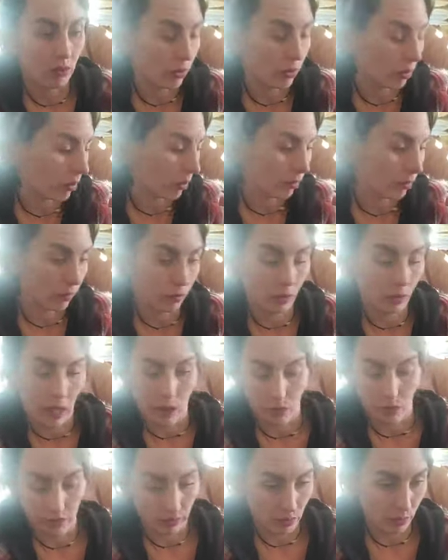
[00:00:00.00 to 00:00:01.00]
for
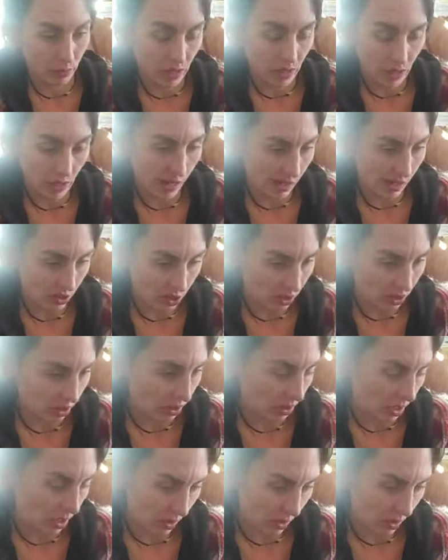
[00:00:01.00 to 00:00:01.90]
however many ages and